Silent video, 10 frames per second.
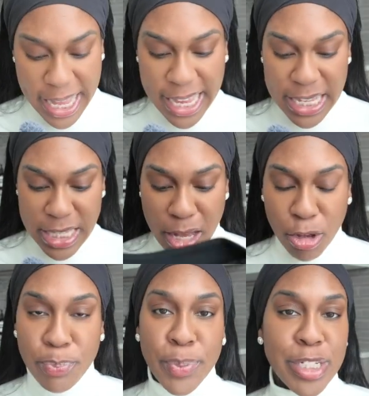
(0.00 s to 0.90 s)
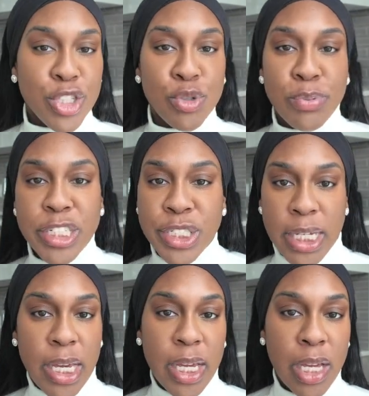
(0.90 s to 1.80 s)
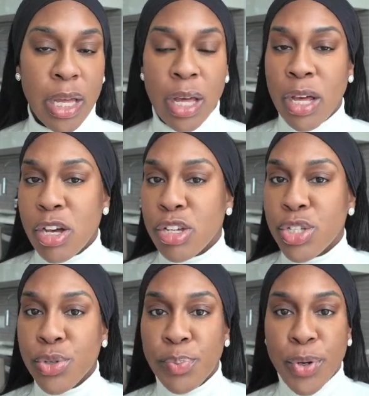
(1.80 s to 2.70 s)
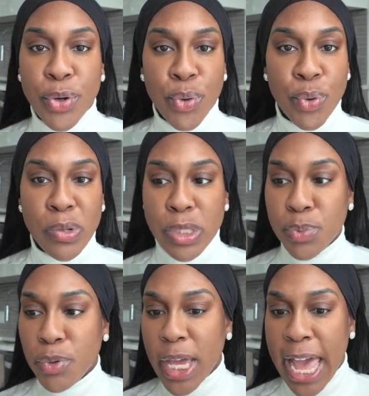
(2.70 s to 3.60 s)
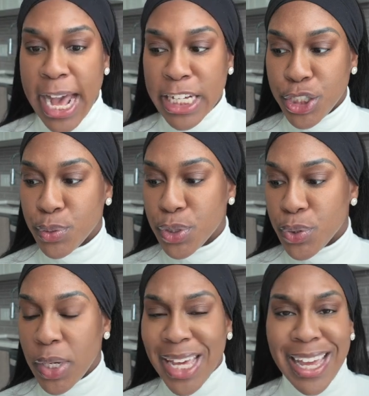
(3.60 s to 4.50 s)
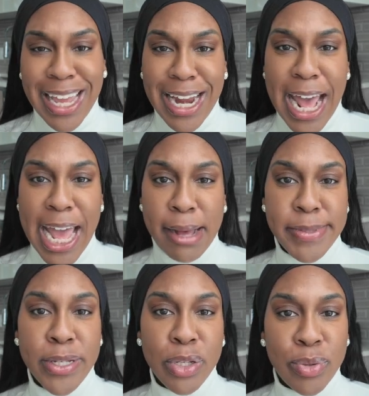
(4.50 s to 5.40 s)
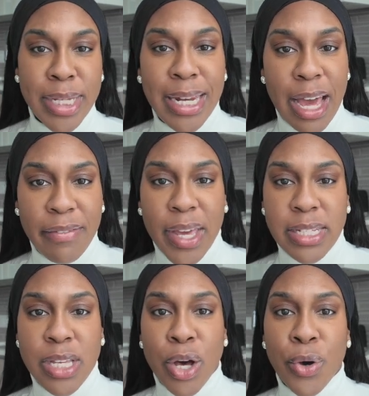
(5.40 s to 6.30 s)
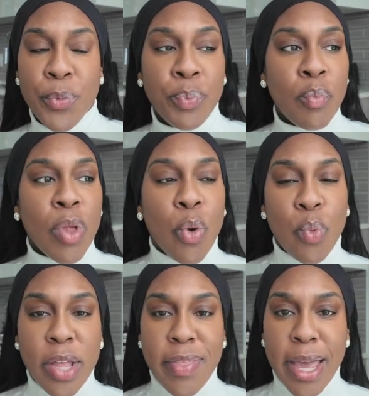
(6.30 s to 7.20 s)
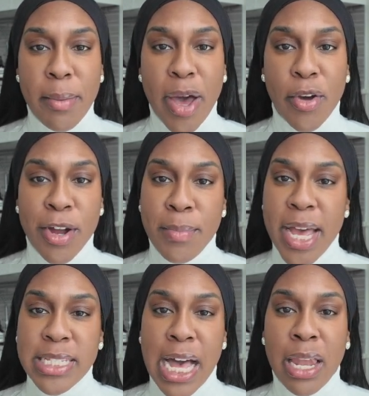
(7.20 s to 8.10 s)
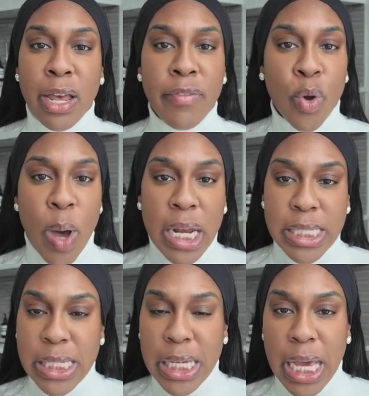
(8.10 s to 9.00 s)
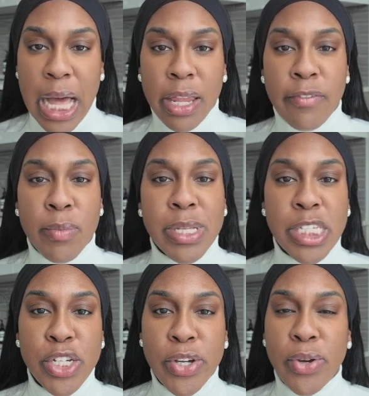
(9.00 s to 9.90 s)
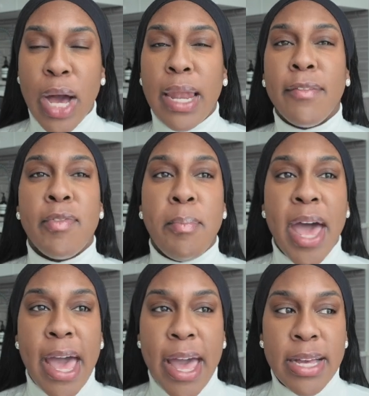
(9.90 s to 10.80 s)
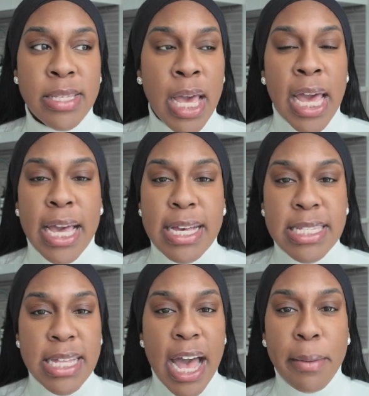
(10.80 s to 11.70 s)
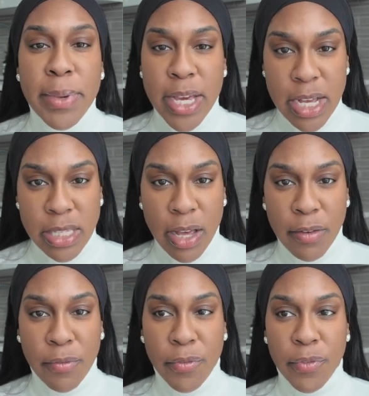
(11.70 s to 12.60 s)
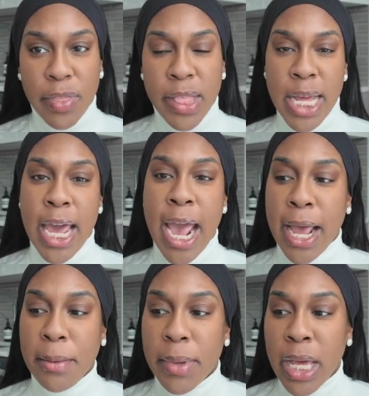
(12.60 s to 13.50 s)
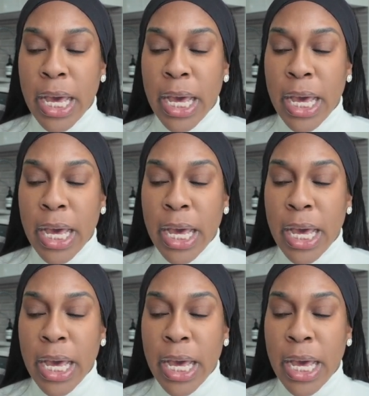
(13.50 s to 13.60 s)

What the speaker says: think it's so super chic, super cool, super casual. And I absolutely love it. So, one thing about Hermes, I love the quality. I love the material. I love the bags. It's not because of the name.